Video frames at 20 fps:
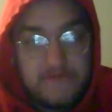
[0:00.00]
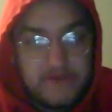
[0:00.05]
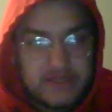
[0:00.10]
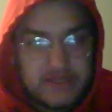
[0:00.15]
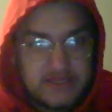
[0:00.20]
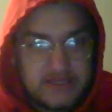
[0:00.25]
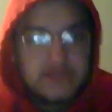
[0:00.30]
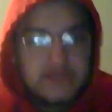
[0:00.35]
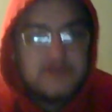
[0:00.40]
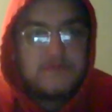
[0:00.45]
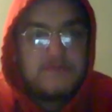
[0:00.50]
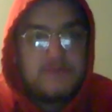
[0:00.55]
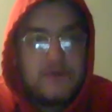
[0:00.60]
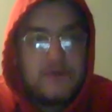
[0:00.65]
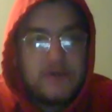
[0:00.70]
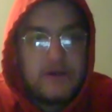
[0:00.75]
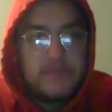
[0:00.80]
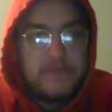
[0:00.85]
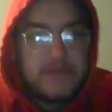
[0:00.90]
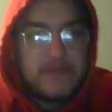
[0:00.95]
Like he could
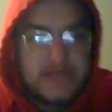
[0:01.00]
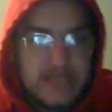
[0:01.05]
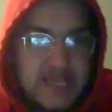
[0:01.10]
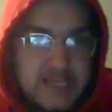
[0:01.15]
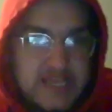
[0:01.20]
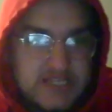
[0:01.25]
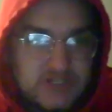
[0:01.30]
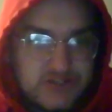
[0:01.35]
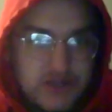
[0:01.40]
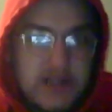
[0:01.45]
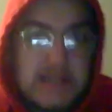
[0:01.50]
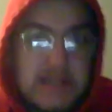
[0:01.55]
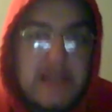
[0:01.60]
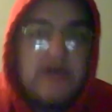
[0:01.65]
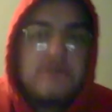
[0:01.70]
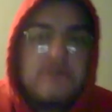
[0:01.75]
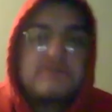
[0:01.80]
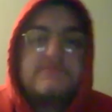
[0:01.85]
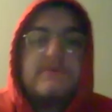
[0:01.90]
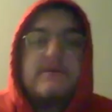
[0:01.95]
put up like 8
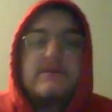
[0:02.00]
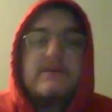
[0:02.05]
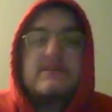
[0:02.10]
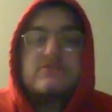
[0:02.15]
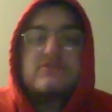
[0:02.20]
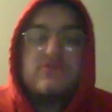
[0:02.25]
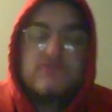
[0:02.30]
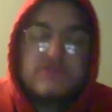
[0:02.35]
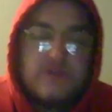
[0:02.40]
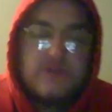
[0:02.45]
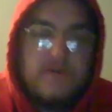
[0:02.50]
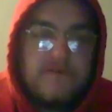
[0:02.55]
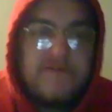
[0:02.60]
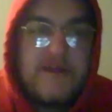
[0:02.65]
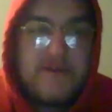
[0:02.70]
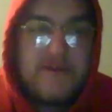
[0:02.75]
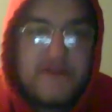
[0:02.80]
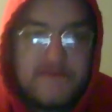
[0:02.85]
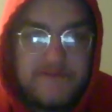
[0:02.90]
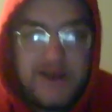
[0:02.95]
strikeouts, but he's also
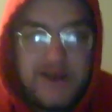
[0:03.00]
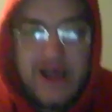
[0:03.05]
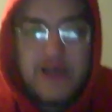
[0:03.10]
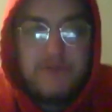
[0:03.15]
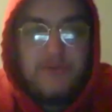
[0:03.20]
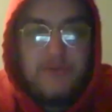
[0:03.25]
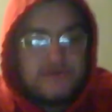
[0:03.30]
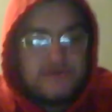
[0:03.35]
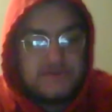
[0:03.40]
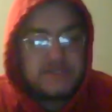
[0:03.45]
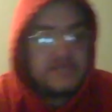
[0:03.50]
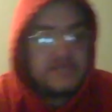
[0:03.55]
very viable to